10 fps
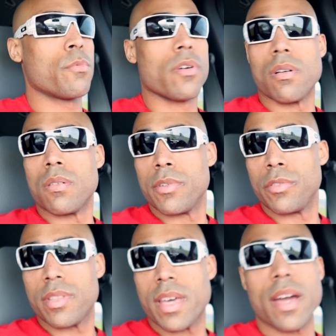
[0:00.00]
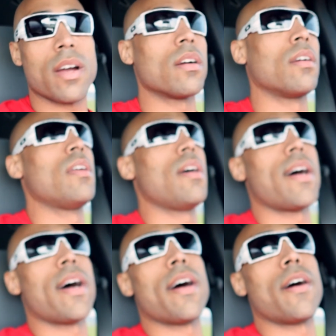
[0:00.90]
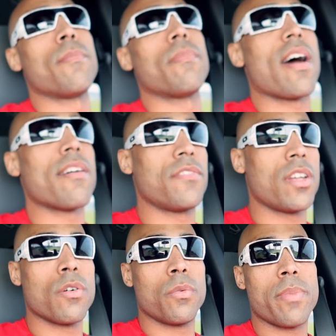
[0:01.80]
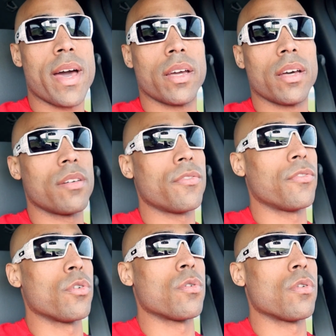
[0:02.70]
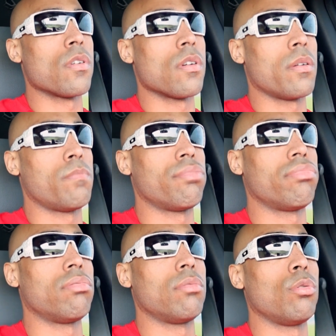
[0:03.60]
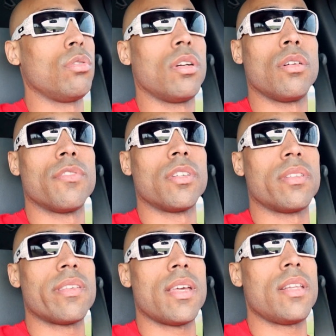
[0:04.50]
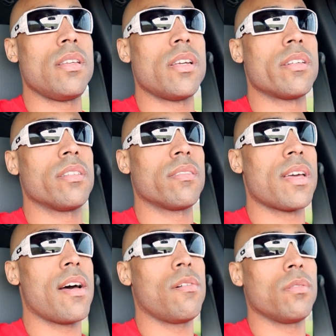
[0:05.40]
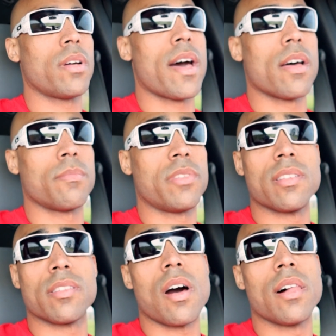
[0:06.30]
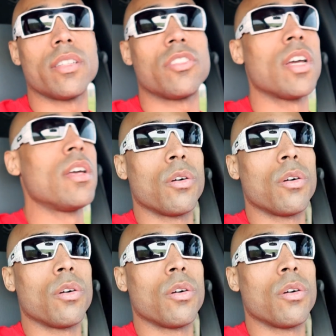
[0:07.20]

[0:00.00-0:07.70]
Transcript: We're almost there. Um, I've known Becca for ooh, a little over 10 years now, um, since college.